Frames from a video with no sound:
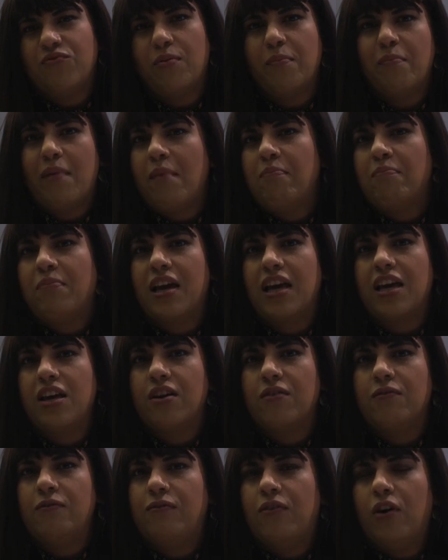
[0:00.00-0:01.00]
Remember,
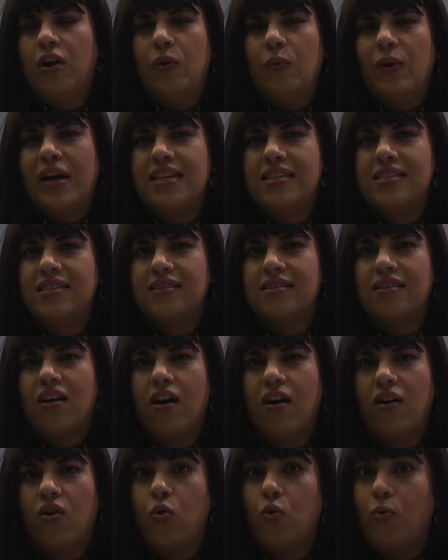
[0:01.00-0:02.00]
you can follow us,
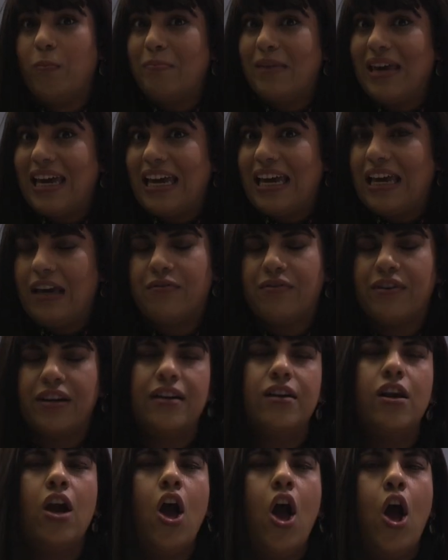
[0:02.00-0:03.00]
or me
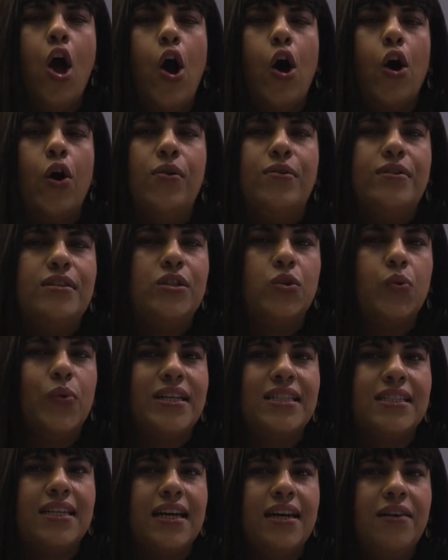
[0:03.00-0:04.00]
even, on
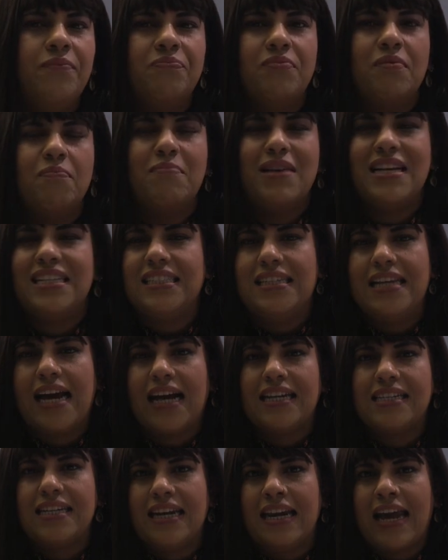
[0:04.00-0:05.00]
Twitter, Miss
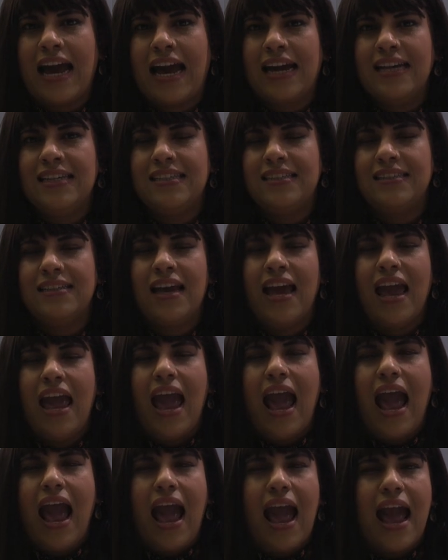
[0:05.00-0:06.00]
Nadia Naz,
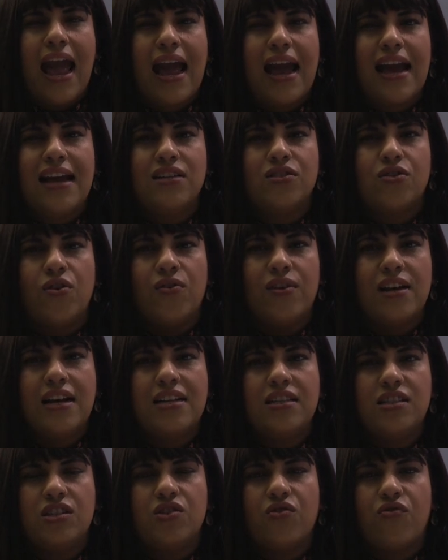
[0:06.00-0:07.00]
and on
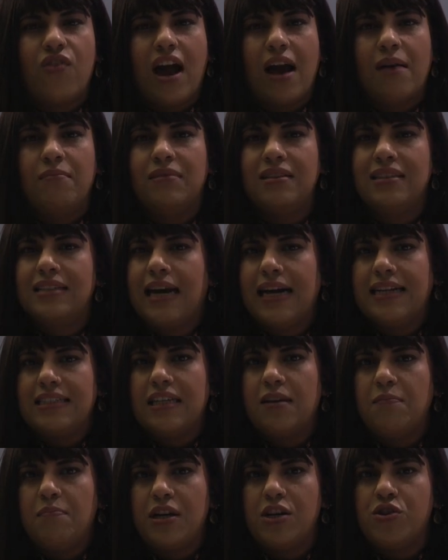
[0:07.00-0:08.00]
Instagram,
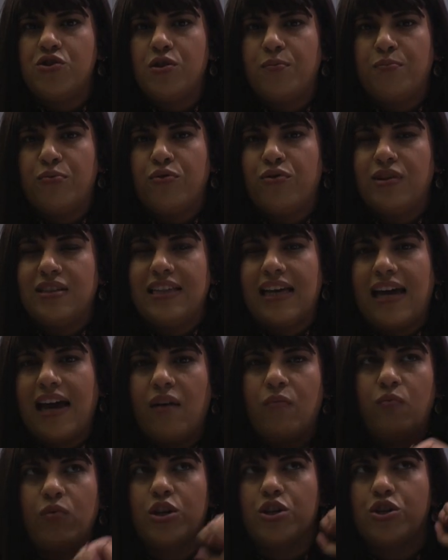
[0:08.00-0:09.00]
Nadia Bijou
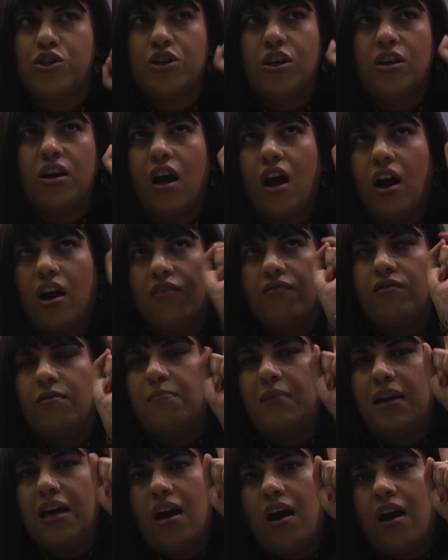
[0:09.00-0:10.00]
Parisienne, which should either
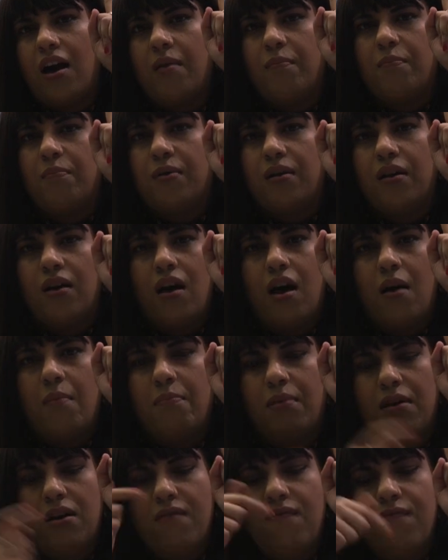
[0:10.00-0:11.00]
be up
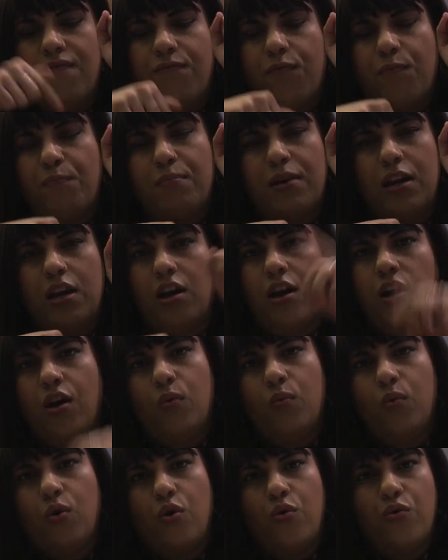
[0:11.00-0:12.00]
above,
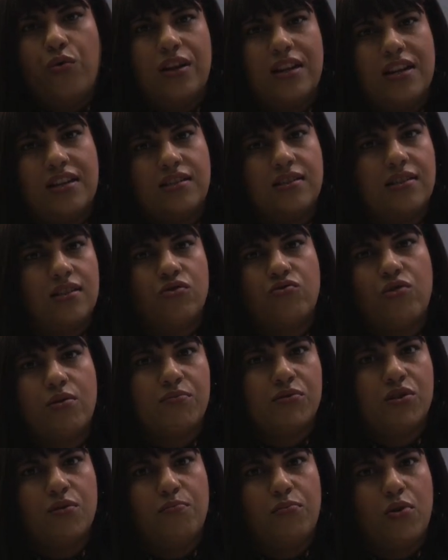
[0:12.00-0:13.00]
below, or in the
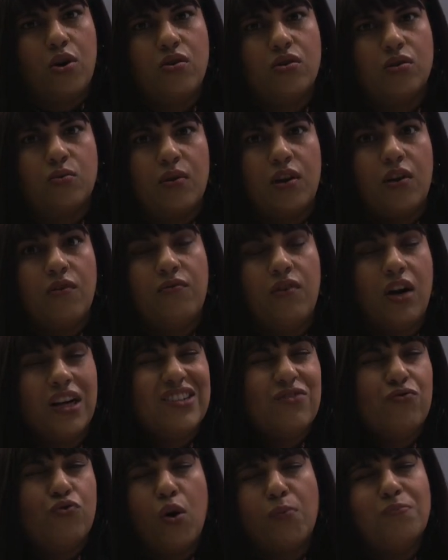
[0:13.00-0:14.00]
description box, where you'll
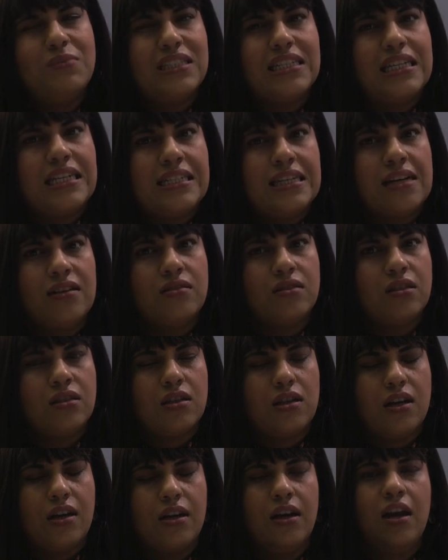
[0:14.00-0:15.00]
find Rob's details
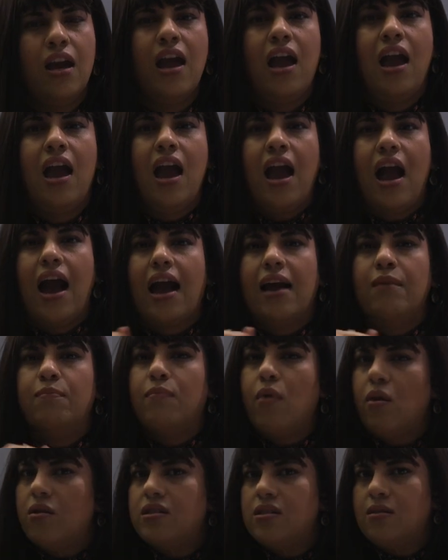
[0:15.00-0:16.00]
too.
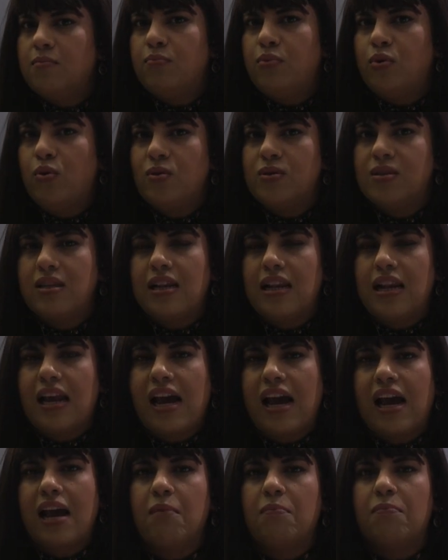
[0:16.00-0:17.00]
And most
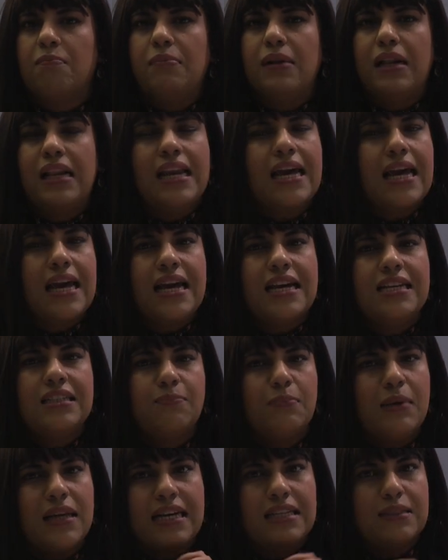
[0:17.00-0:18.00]
importantly,
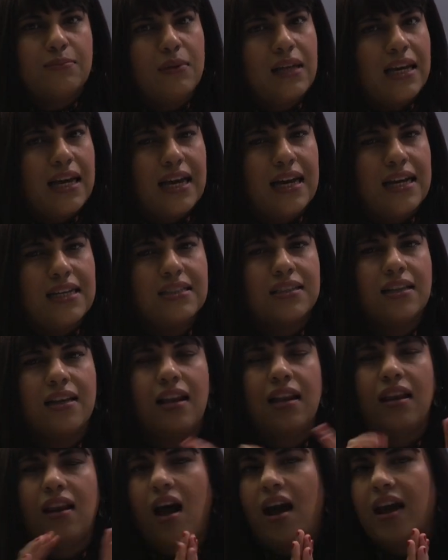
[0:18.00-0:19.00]
please, please, please,
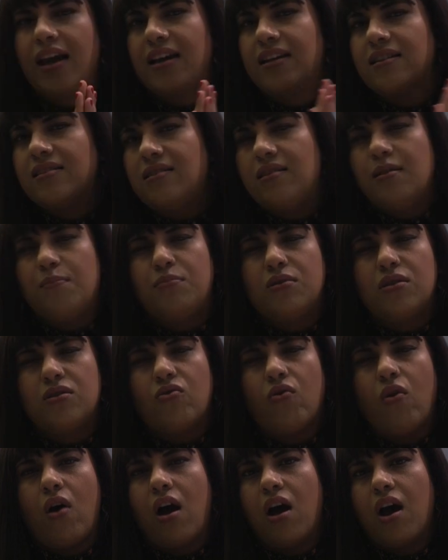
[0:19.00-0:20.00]
like,
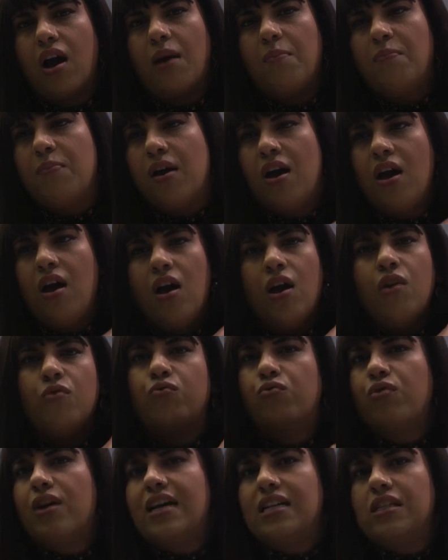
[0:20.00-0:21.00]
subscribe,
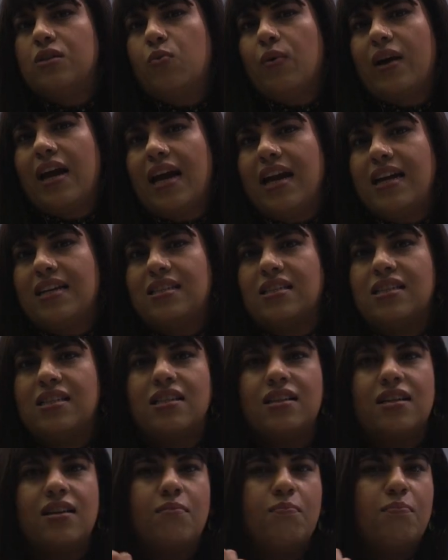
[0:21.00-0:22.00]

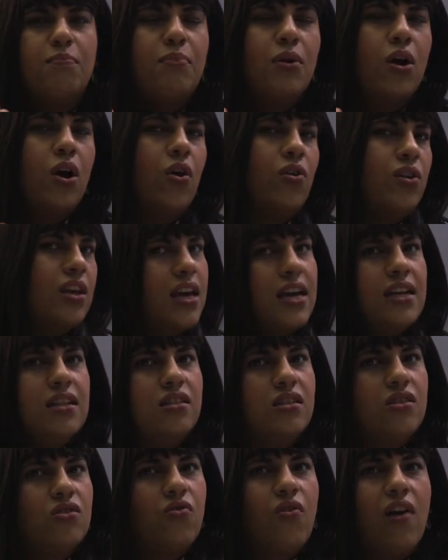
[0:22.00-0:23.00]
retweet, put on your
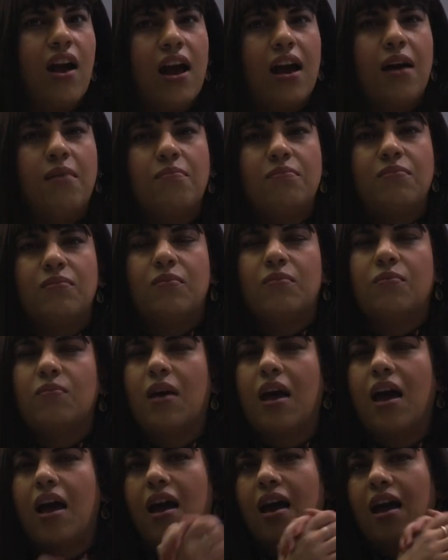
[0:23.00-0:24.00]
Instagram
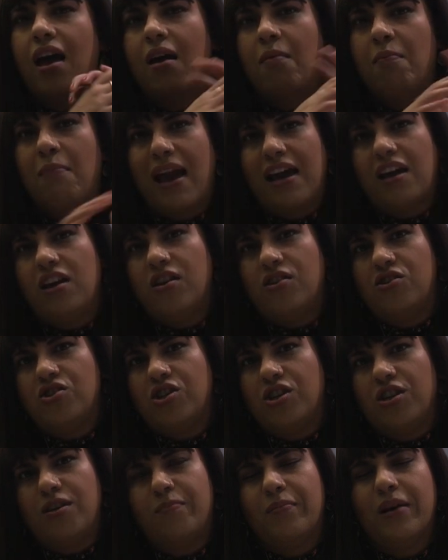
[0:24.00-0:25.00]
about
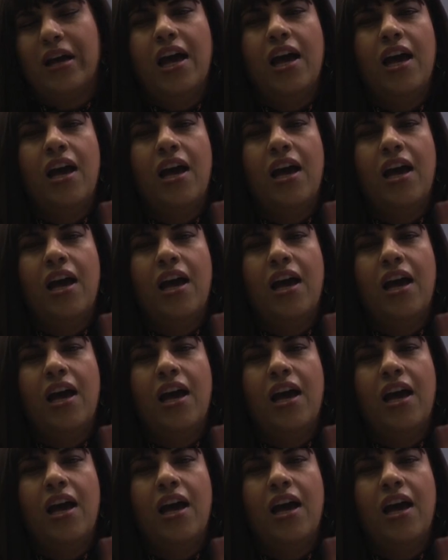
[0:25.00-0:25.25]
YouTube.